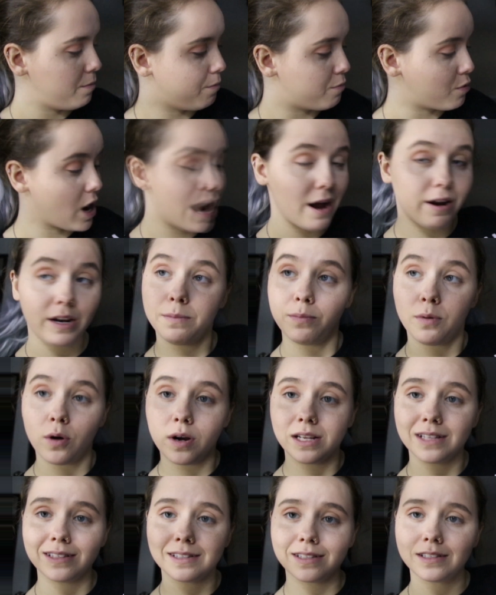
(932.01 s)
brownie
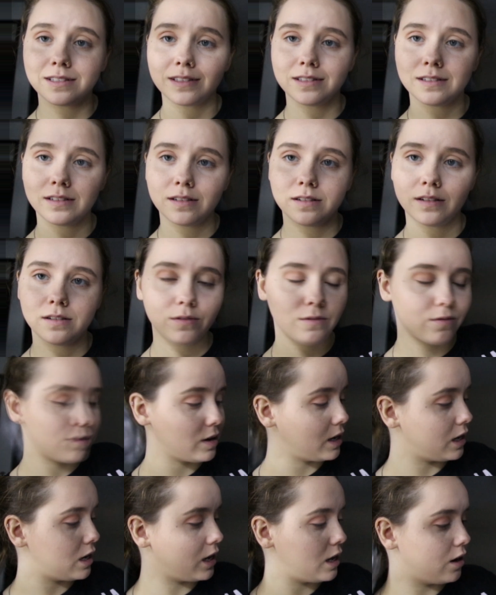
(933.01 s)
points
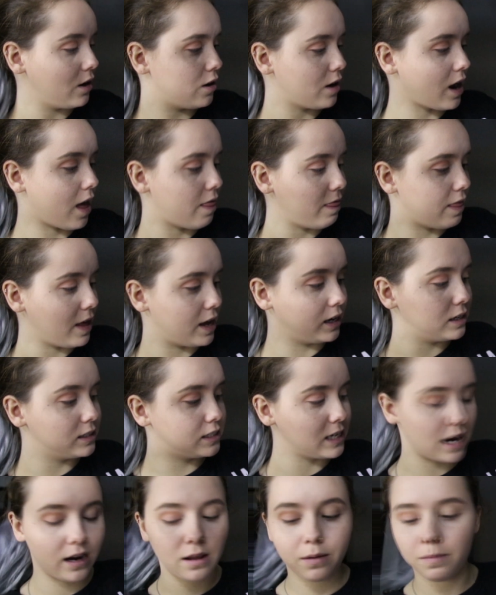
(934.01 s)
right here and then
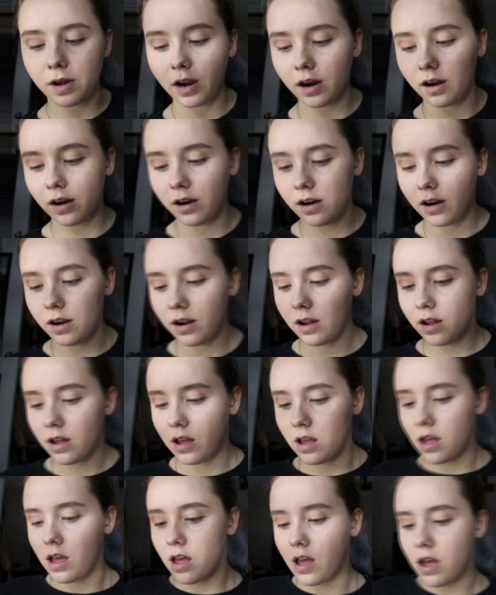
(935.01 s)
teddy bear.
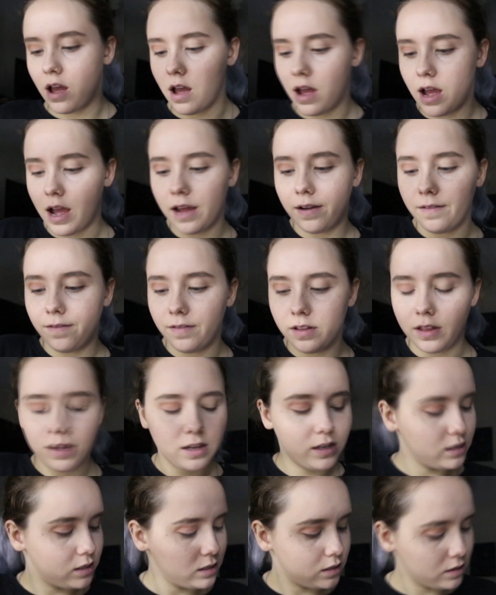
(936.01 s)
And for
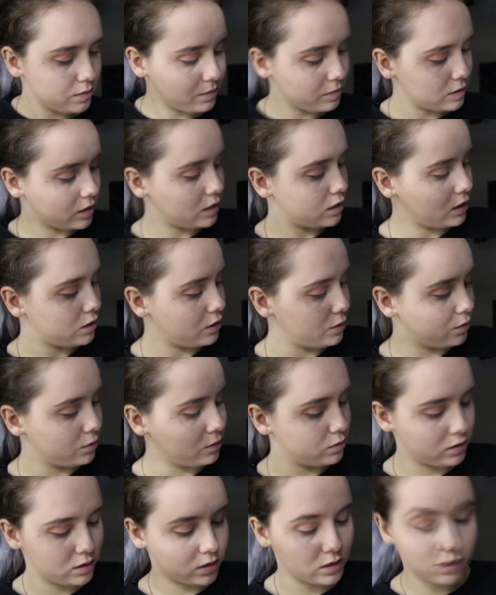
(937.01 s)
this, I'm gonna
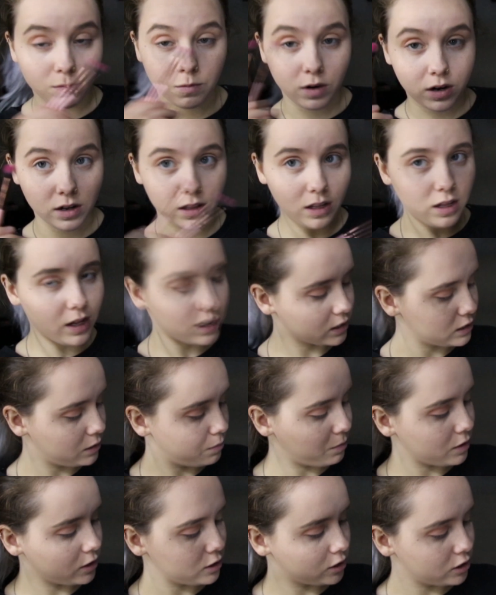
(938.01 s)
use one of the
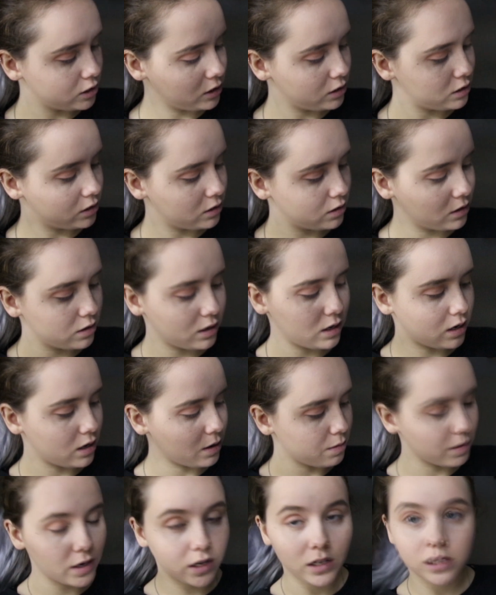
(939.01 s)
Luxie brushes.
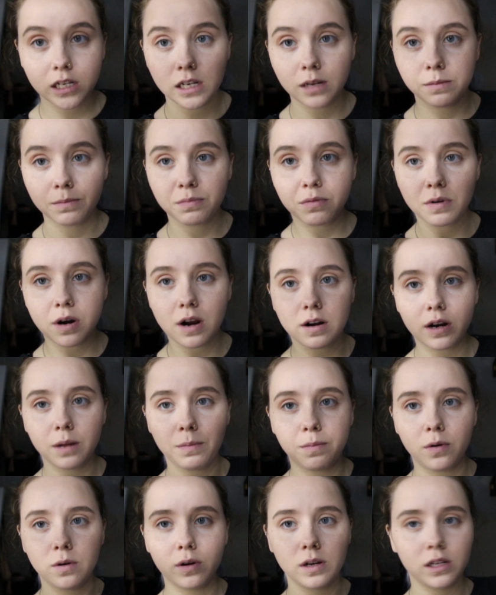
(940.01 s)
I'm gonna take brownie
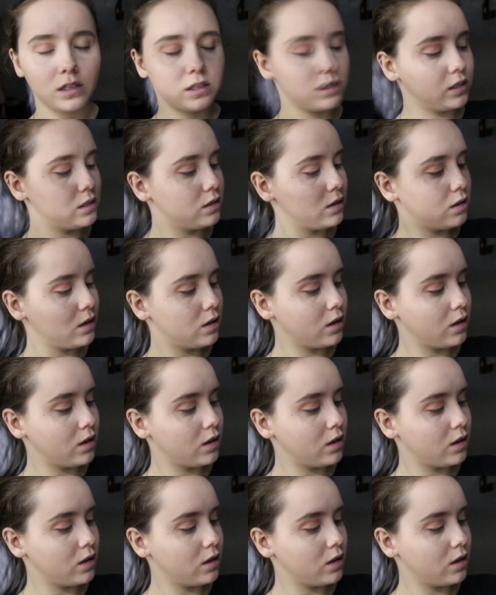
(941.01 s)
points